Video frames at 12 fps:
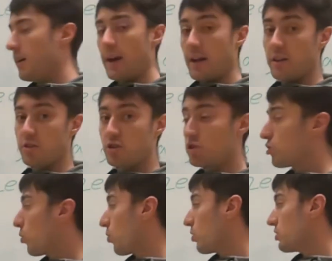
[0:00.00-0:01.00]
and it
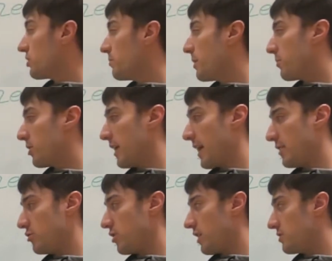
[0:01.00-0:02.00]
stores a memory
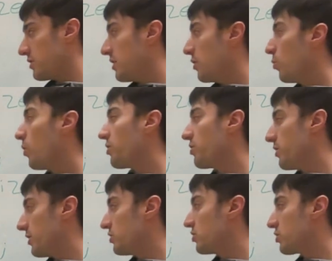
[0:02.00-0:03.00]
address. What
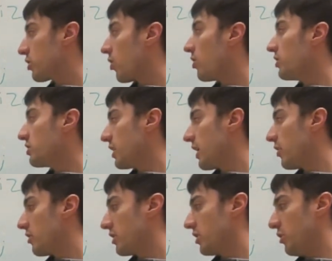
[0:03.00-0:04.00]
this star is
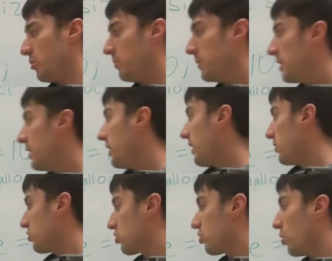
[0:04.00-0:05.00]
telling you
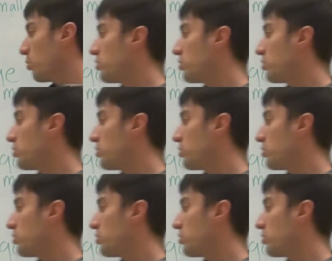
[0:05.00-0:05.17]
is go